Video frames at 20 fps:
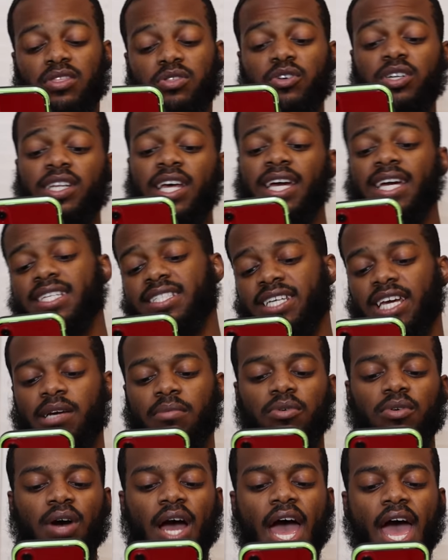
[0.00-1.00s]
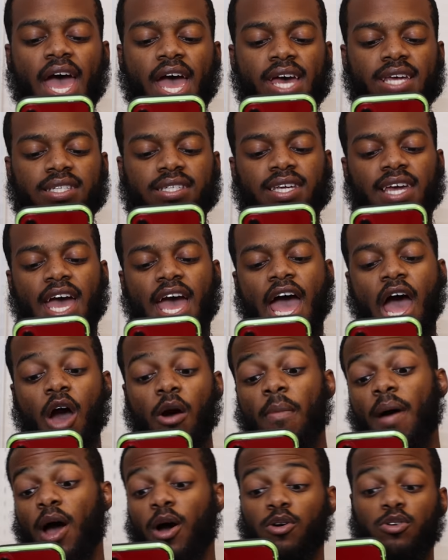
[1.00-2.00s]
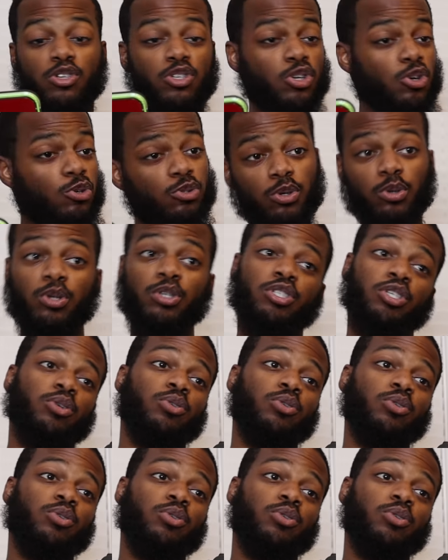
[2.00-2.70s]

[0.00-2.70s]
Three-legged table asks, how about you do the